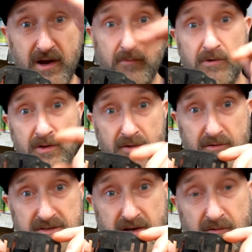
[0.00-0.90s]
and one that
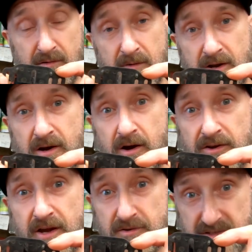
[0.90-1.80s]
will tilt the
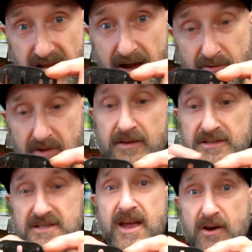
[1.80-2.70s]
mudguard nose down, and they
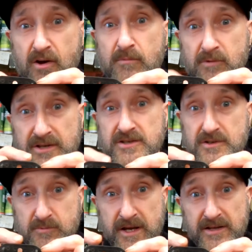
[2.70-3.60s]
say on them which
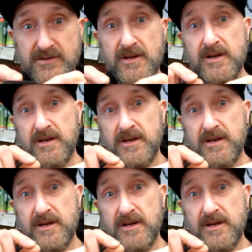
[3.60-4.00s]
is which.